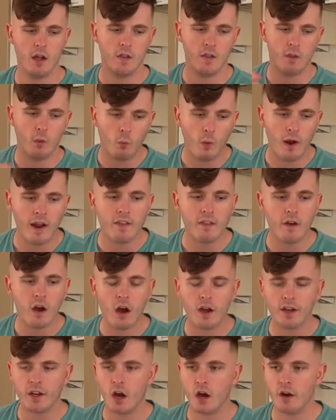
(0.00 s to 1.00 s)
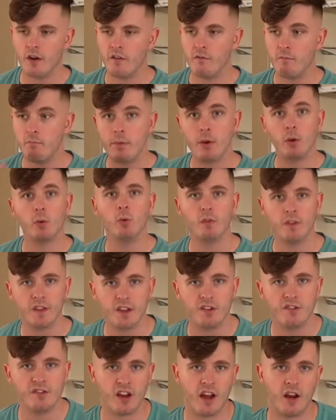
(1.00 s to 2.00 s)
The way that I kind of built
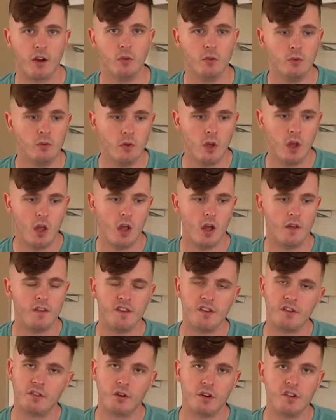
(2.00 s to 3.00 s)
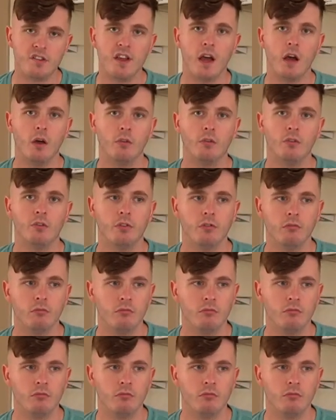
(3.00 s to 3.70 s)
this channel, and this is gonna sound